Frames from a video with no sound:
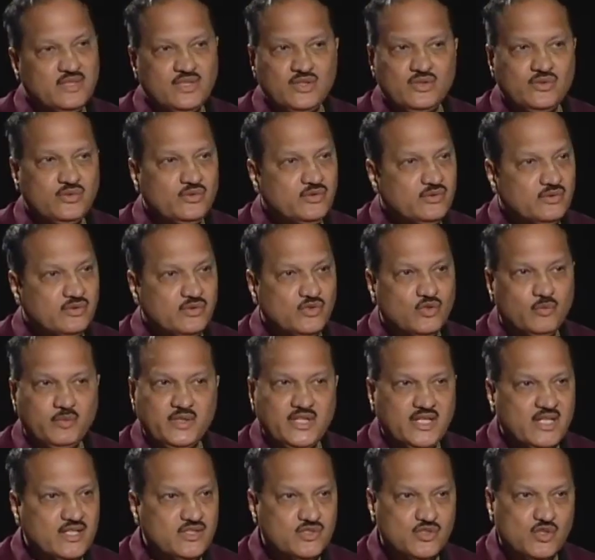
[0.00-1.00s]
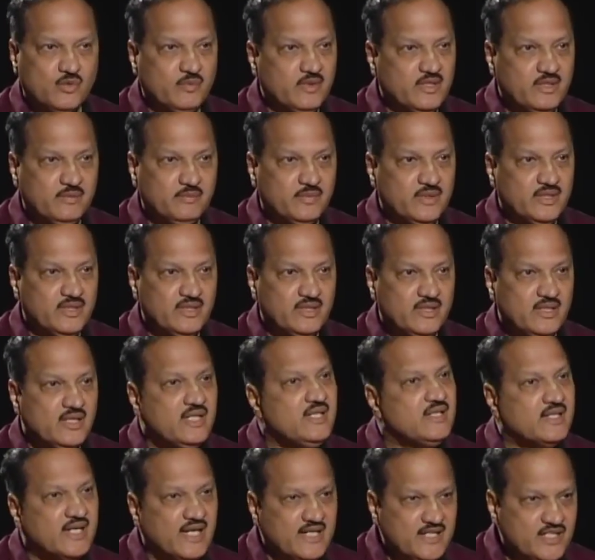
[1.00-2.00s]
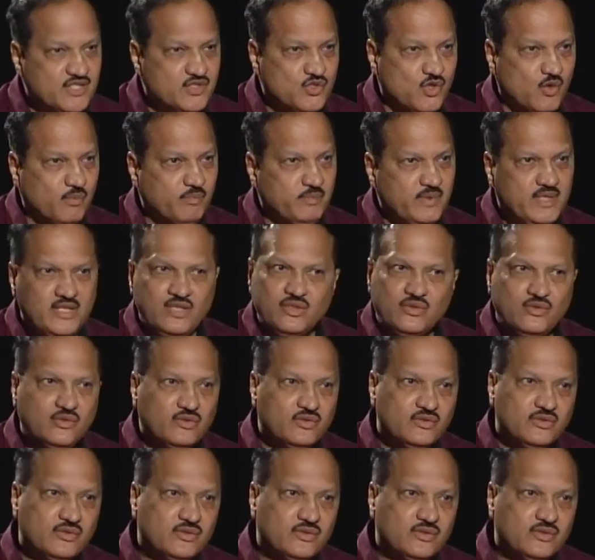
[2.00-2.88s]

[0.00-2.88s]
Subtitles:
No. Nobody can stop anybody. Can he stop me? No.